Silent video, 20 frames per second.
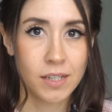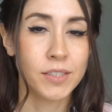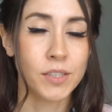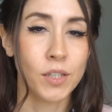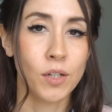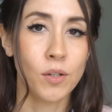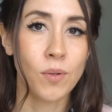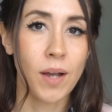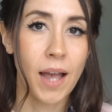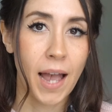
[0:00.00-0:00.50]

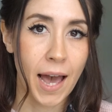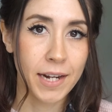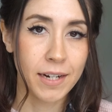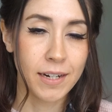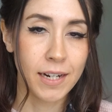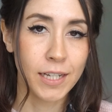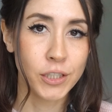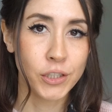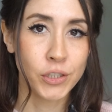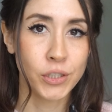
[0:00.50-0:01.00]
So how
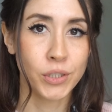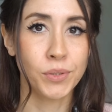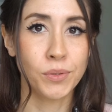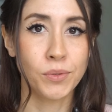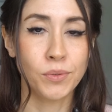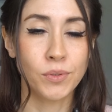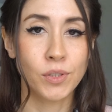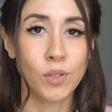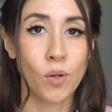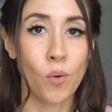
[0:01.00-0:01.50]
did I
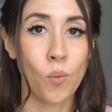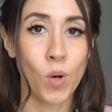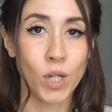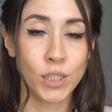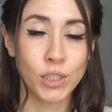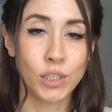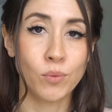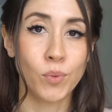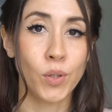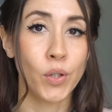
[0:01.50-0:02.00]
choose
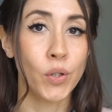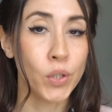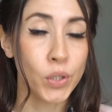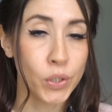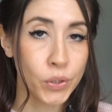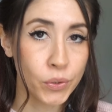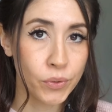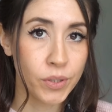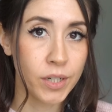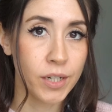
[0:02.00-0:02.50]
what to
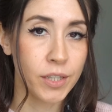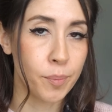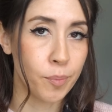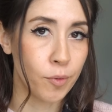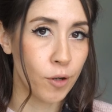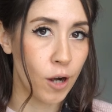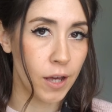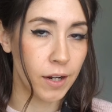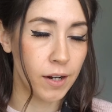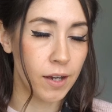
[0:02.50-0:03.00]
include in the
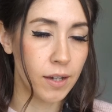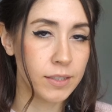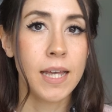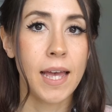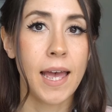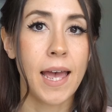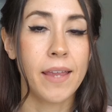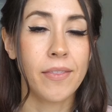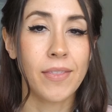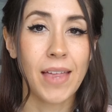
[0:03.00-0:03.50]
product?
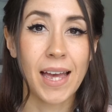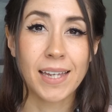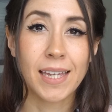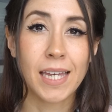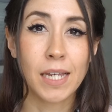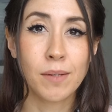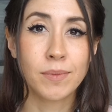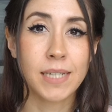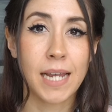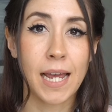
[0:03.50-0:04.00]
And that
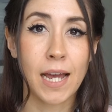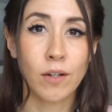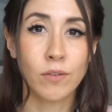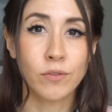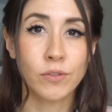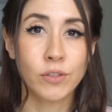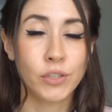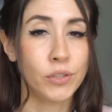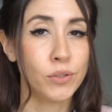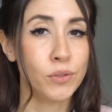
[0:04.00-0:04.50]
came
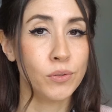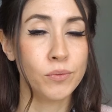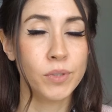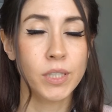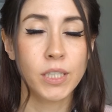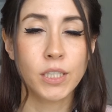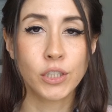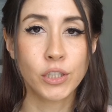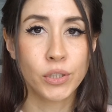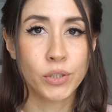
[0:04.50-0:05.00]
down to
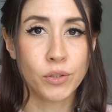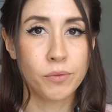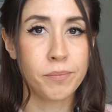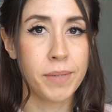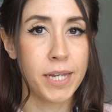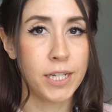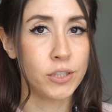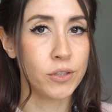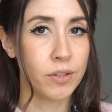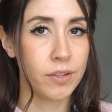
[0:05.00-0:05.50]
really two
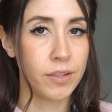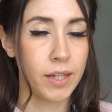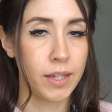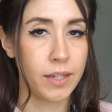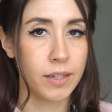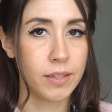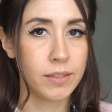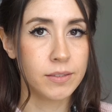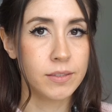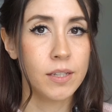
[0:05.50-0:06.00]
major
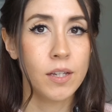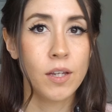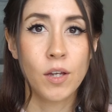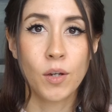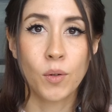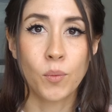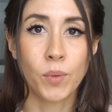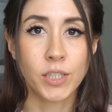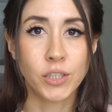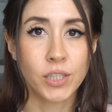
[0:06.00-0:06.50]
things,
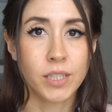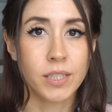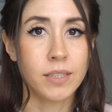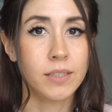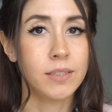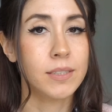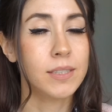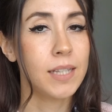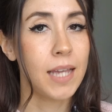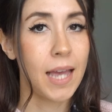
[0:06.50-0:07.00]
which
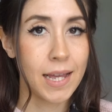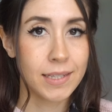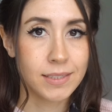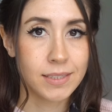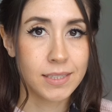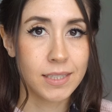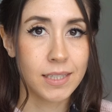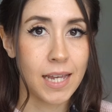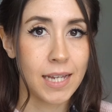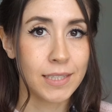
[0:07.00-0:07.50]
is
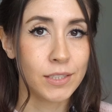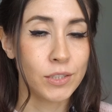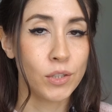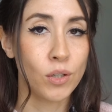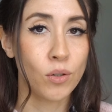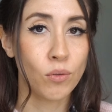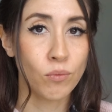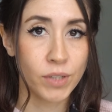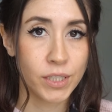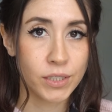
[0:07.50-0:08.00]
Etsy
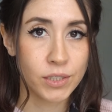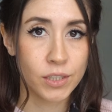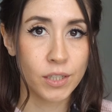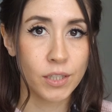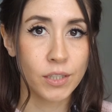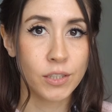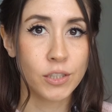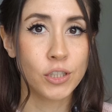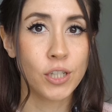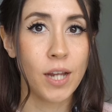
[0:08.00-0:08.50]
SEO
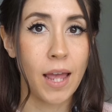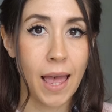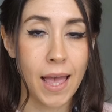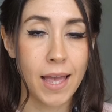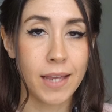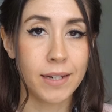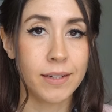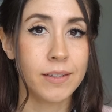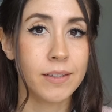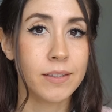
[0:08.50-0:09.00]
research
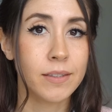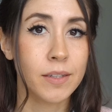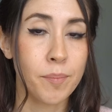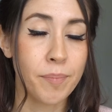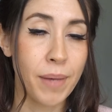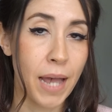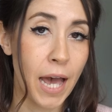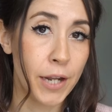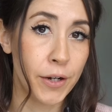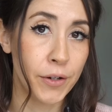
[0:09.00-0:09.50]
and
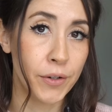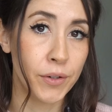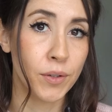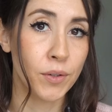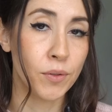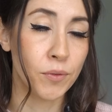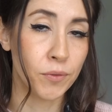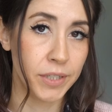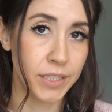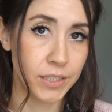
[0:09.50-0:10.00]

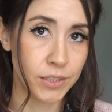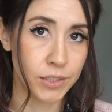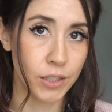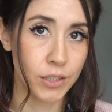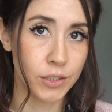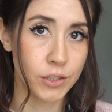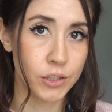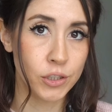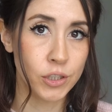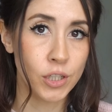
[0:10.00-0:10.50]
competitor
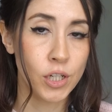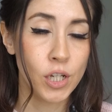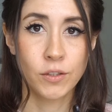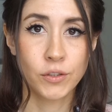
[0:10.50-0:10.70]
research.